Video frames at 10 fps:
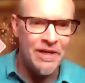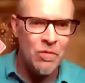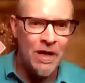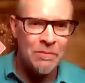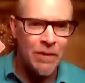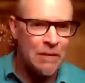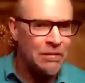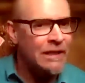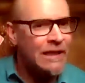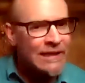one,
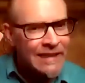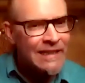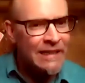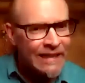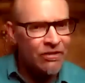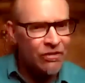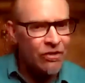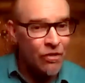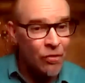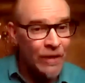probably a little
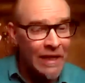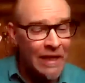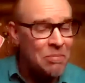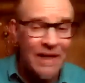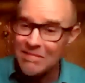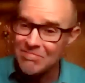easier to read, but